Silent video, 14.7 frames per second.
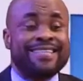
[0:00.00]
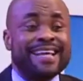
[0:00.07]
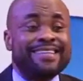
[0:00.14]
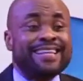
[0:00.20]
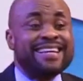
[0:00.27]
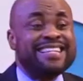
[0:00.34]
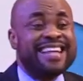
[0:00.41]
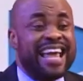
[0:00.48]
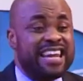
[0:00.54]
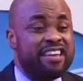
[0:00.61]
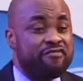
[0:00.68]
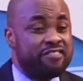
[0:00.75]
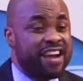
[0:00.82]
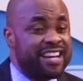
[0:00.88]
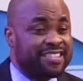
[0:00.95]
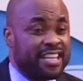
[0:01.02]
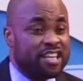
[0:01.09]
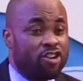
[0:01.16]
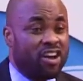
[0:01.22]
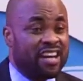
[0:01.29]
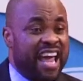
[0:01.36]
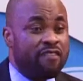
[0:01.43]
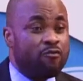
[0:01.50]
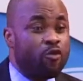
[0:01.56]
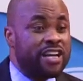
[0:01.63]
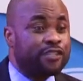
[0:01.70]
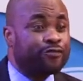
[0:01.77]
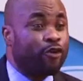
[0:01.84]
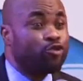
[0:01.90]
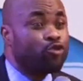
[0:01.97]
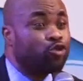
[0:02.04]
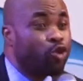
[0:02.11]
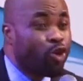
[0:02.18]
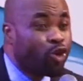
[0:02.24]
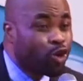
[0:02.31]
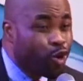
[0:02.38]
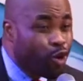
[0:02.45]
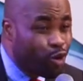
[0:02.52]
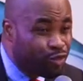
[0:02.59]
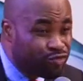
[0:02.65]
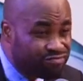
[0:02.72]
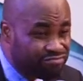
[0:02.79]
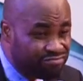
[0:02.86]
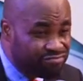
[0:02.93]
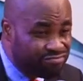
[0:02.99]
certain deliverance in your life waits for you to grow.